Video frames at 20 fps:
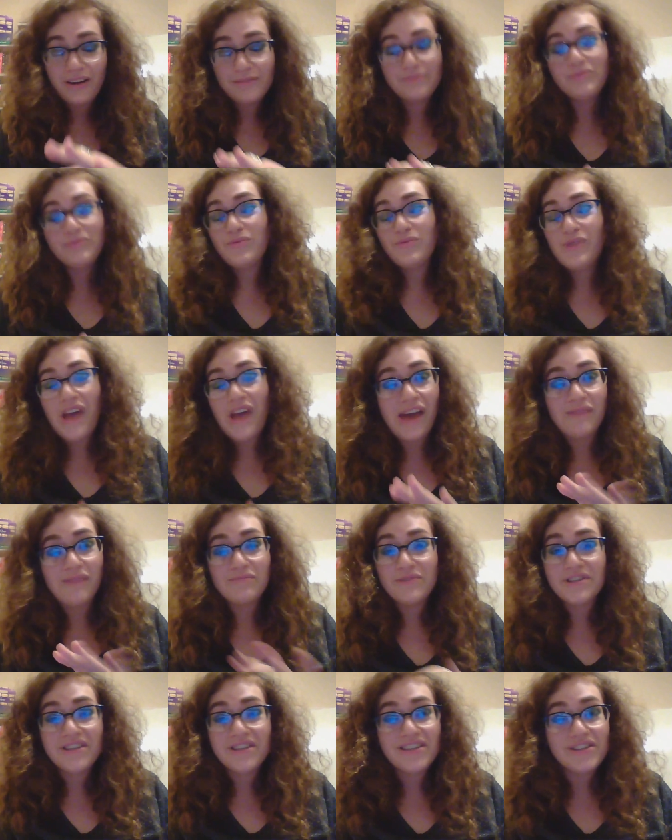some
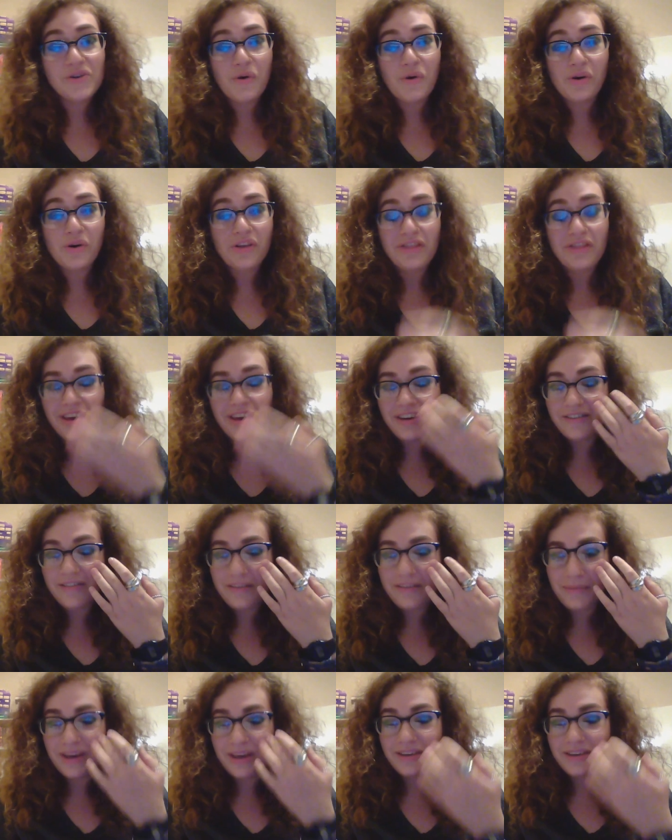names is not a good thing
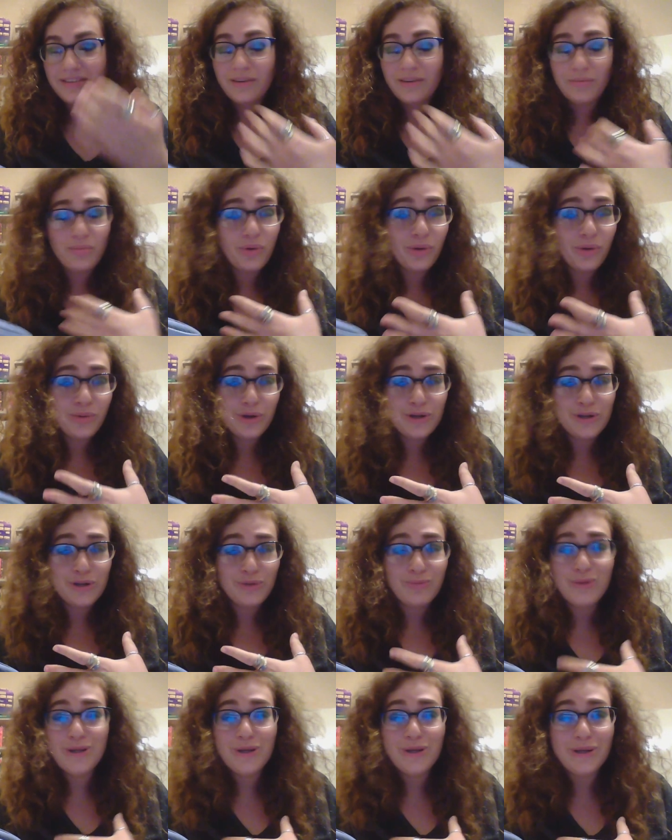for me. Probably
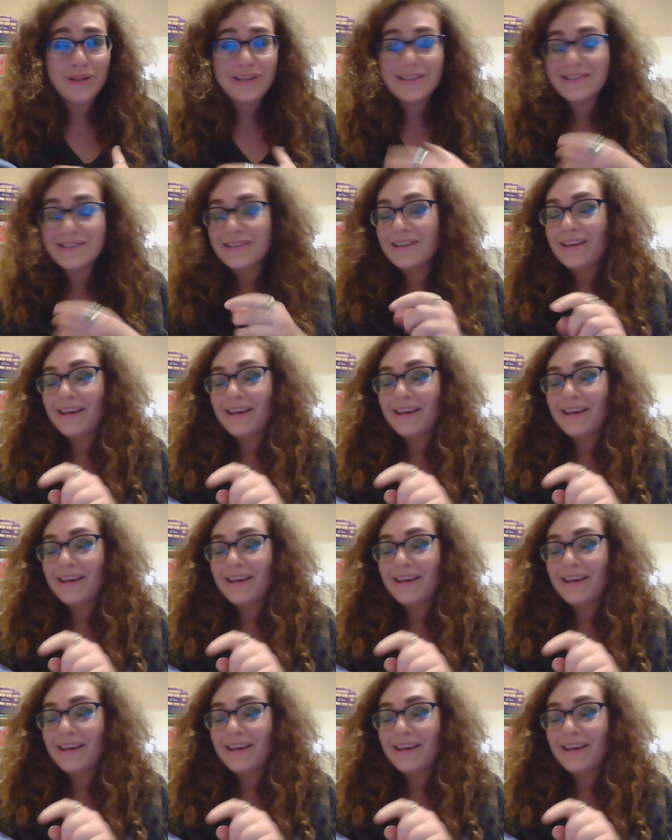shouldn't be doing this.